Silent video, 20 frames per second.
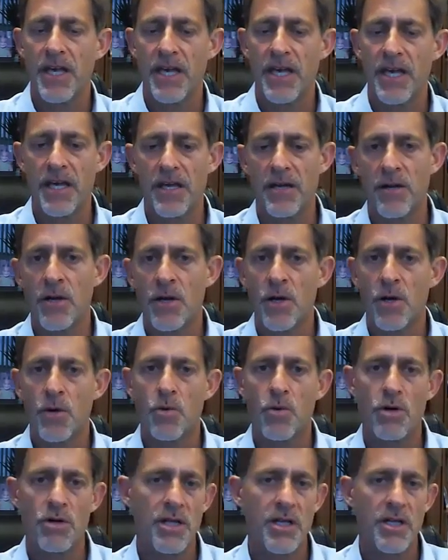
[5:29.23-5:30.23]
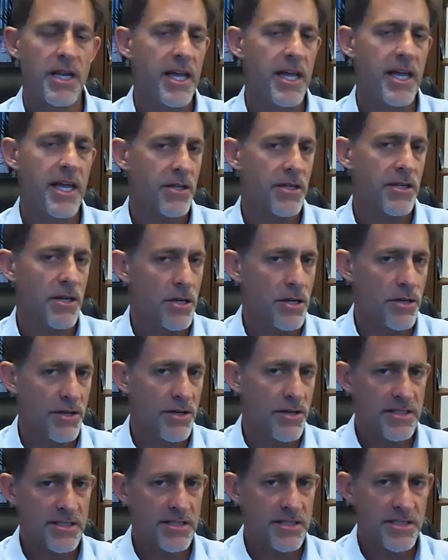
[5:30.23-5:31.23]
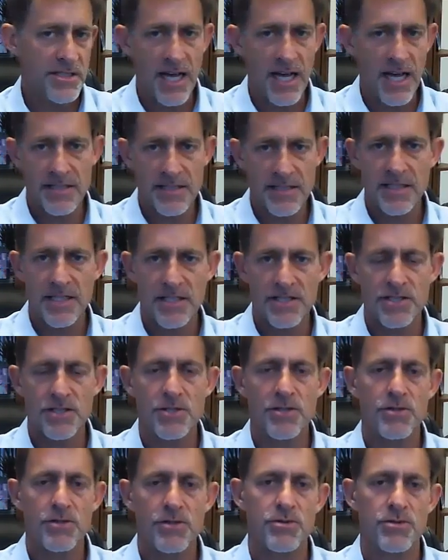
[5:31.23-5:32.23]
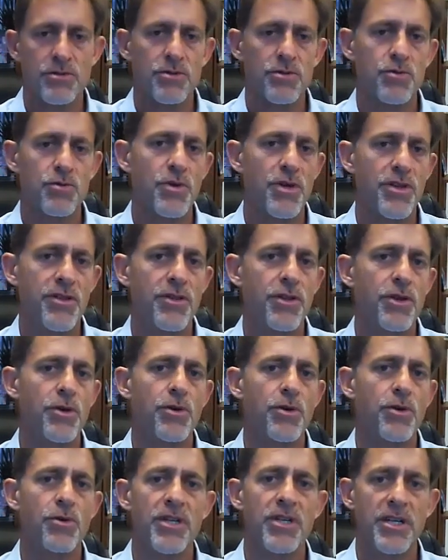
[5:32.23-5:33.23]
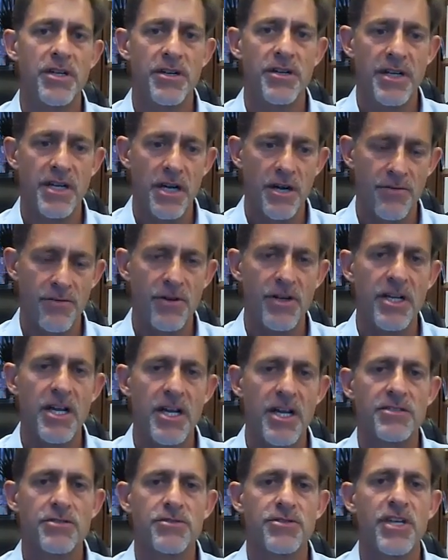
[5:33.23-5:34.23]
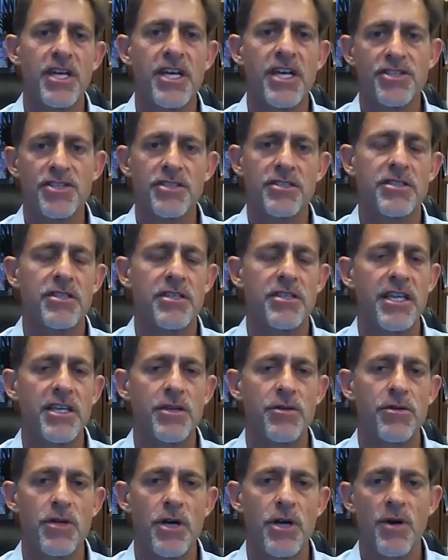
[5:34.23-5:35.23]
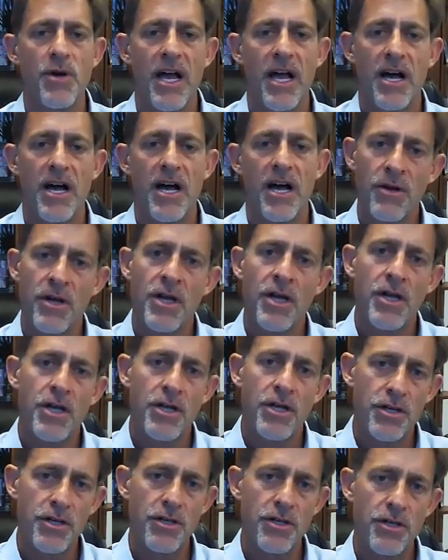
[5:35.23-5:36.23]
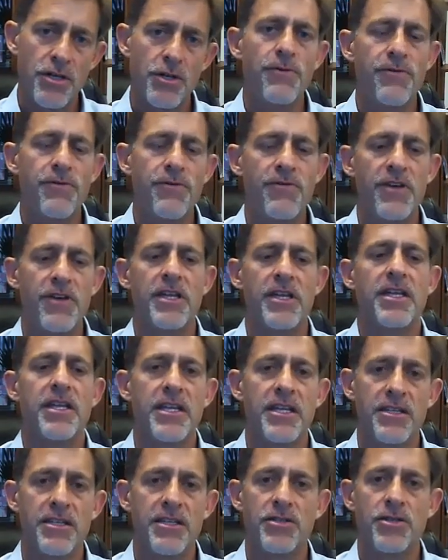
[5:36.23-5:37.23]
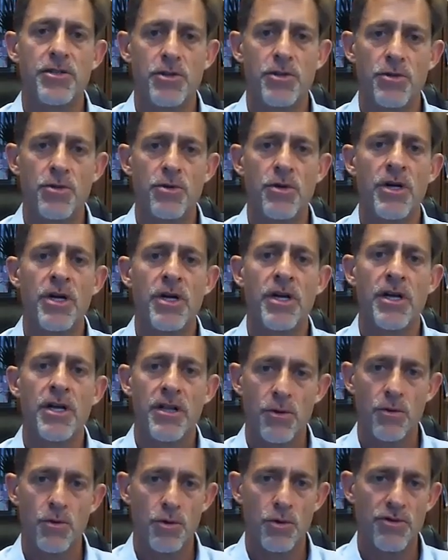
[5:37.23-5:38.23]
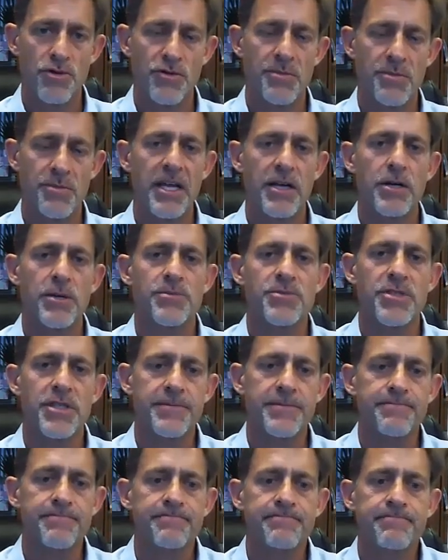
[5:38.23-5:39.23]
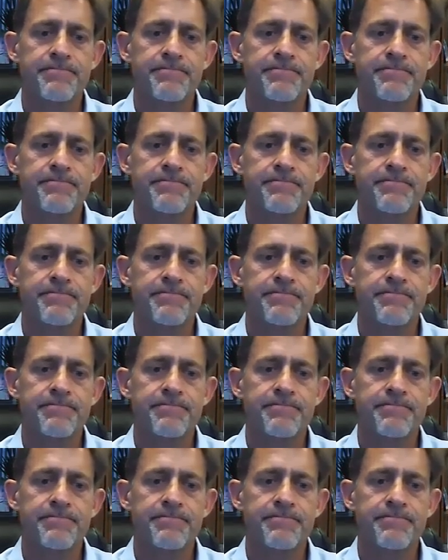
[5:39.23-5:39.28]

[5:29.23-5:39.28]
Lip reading: And we'll connect all these dots and issues with you during our free consultation to let you know how you fit into the world of bankruptcy.